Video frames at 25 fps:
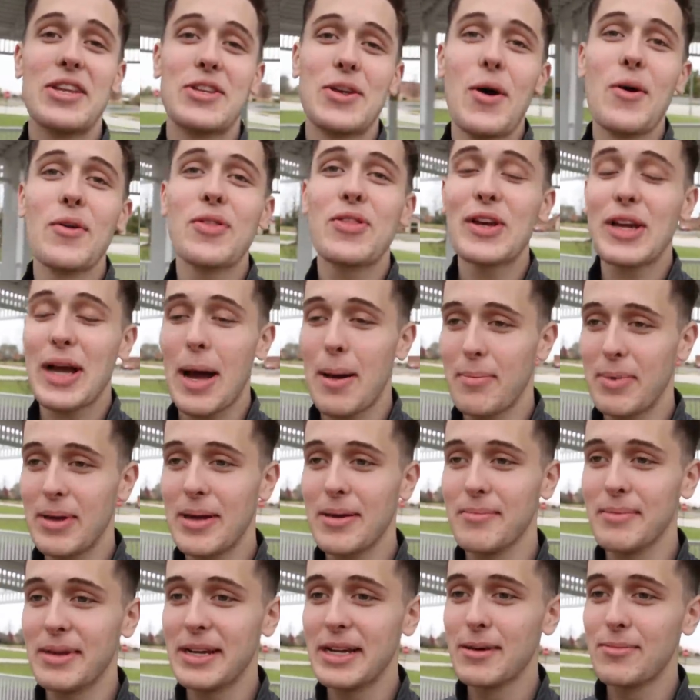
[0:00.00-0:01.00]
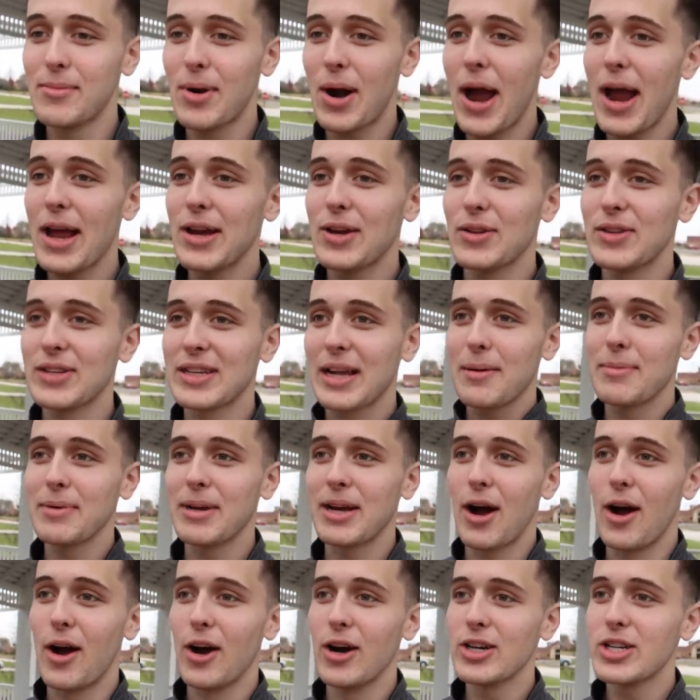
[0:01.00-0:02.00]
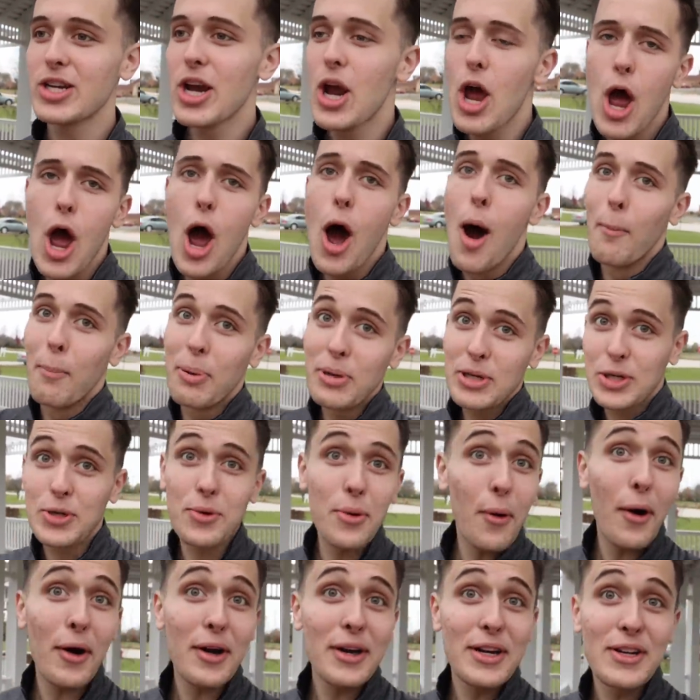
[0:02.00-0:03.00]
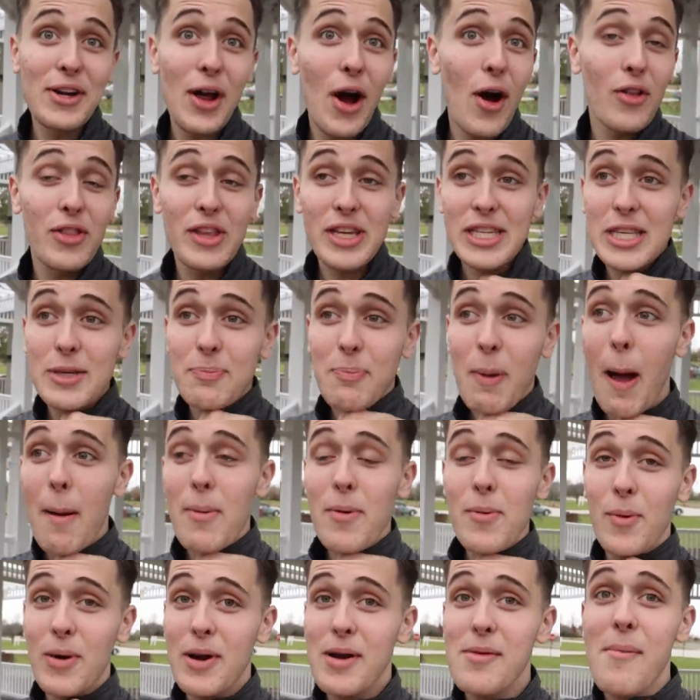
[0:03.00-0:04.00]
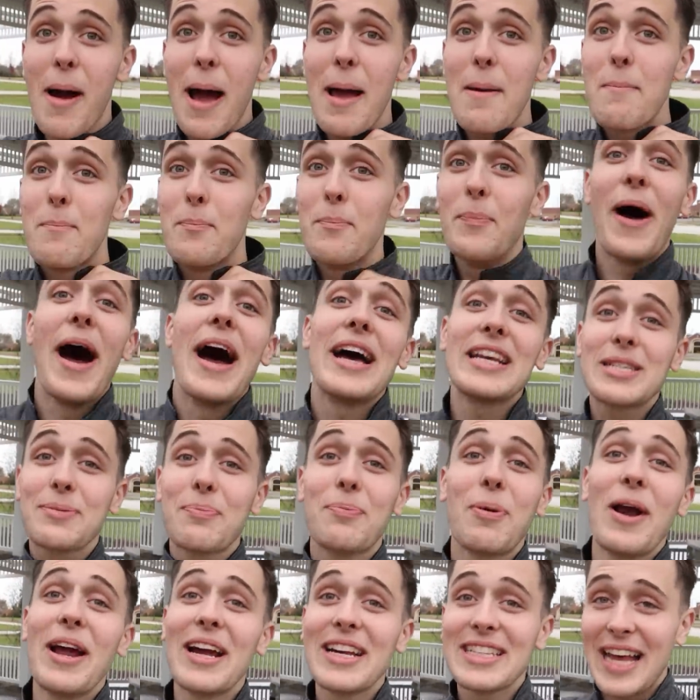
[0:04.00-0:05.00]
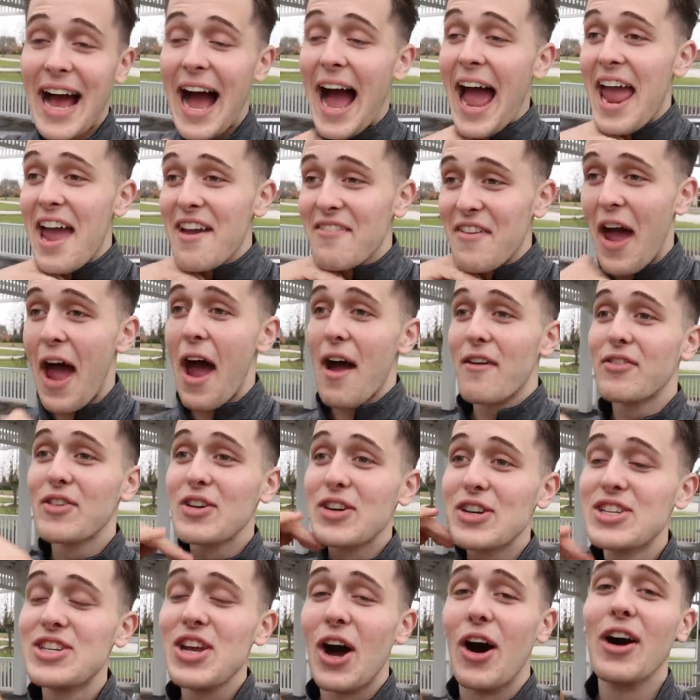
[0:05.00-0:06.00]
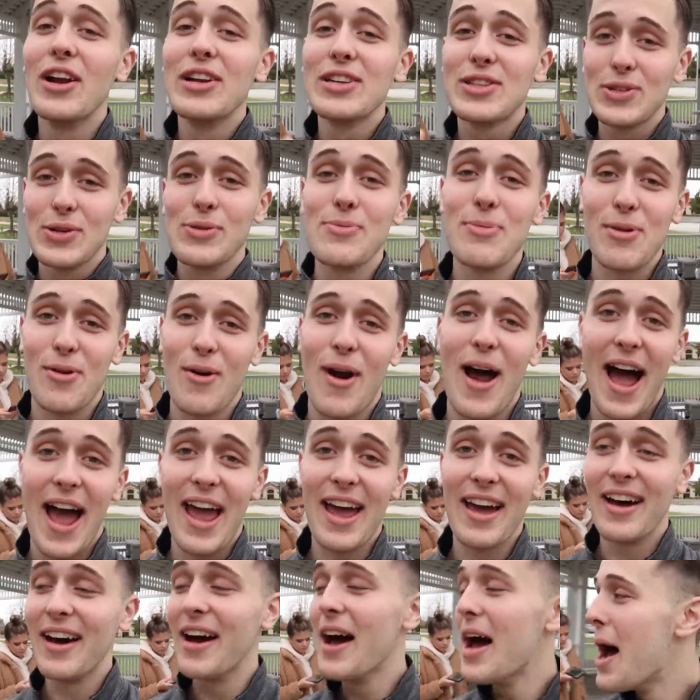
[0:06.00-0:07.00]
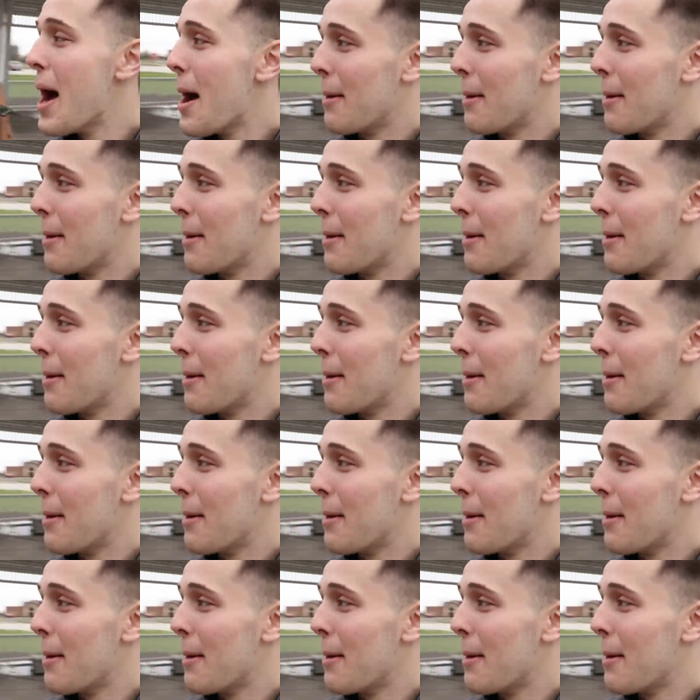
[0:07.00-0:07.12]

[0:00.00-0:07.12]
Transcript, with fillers: I don't think I'm being mean to Mariah. I don't think I'm being harsh. But you already know, this is probably one of my best pranks I have ever done to Mariah.